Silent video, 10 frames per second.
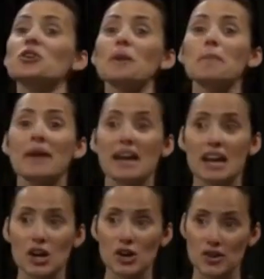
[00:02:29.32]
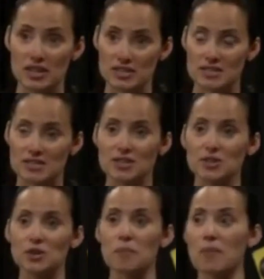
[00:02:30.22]
Your parent,
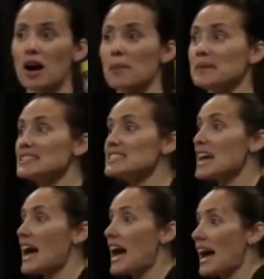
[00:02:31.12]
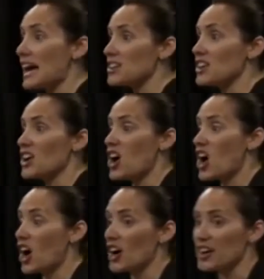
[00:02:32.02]
your mom and dad
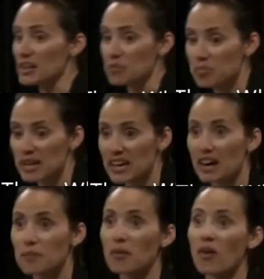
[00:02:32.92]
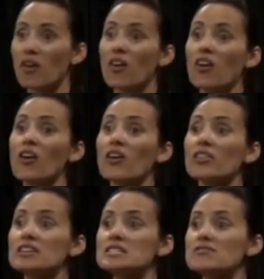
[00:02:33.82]
are going to pick up
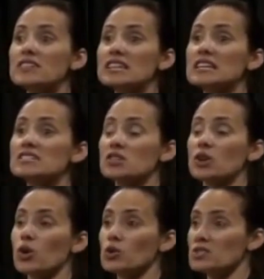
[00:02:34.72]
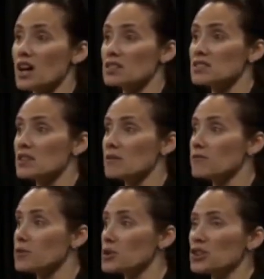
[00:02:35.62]
all these feelings and hold on to
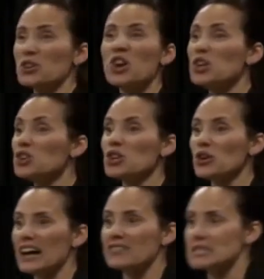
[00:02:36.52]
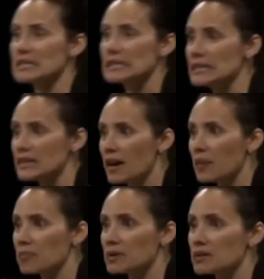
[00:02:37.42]
them for you. You don't have to clean it
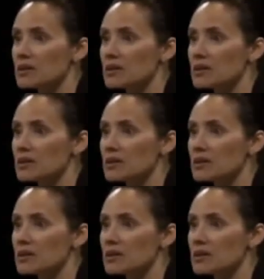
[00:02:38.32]
up.